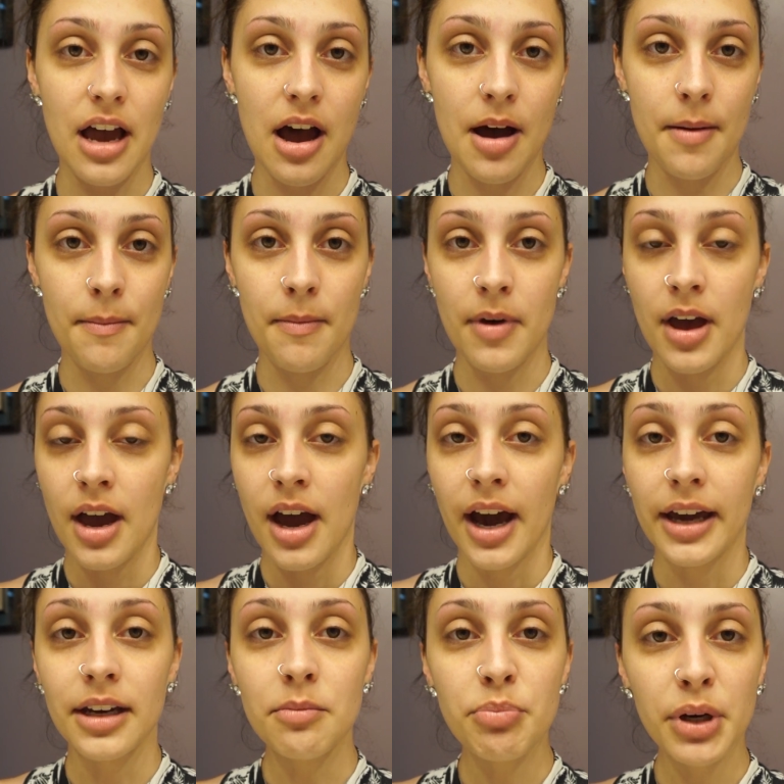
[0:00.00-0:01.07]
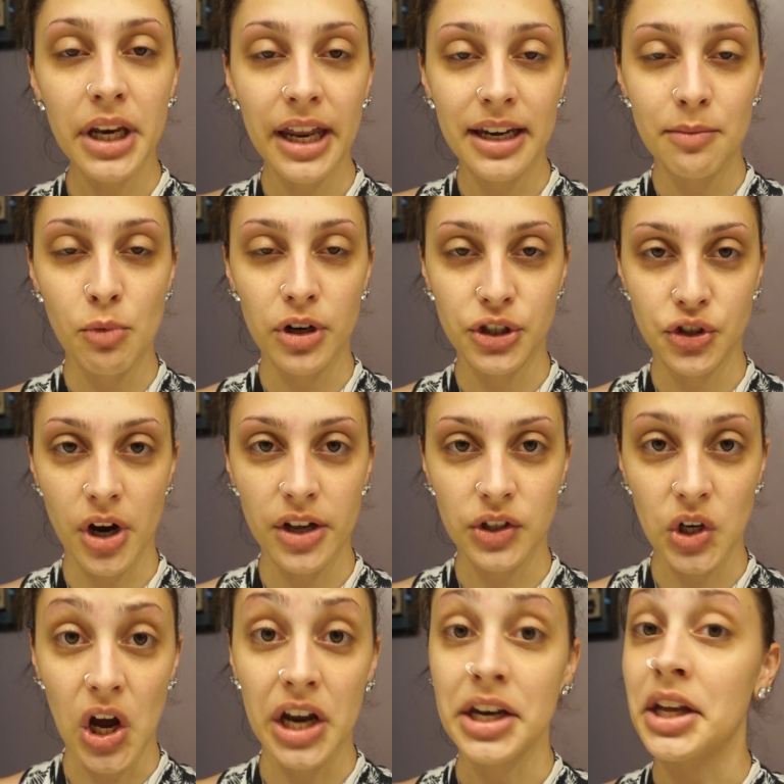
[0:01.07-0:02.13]
I didn't put any
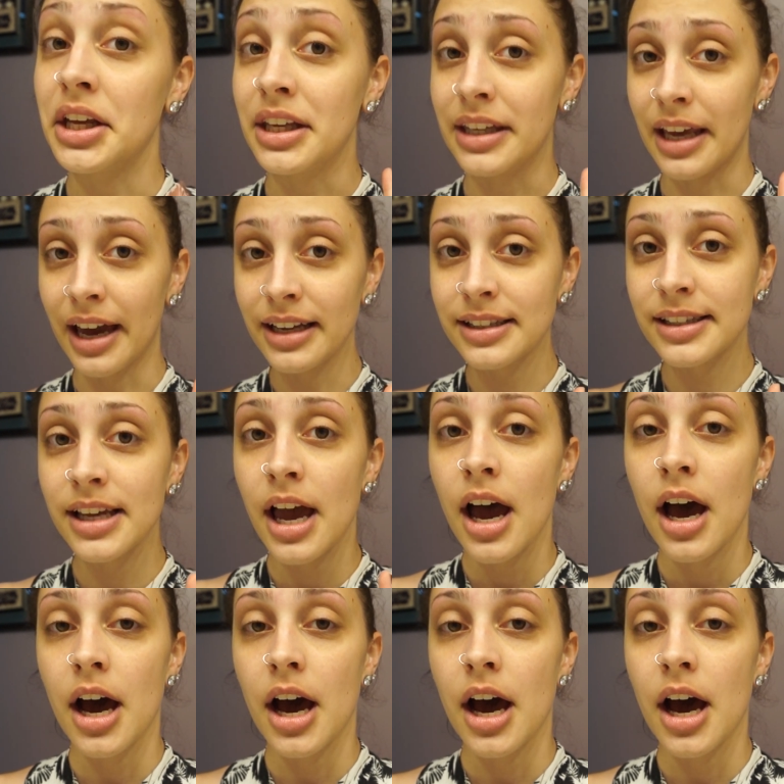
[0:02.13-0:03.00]
moisturizer on yet.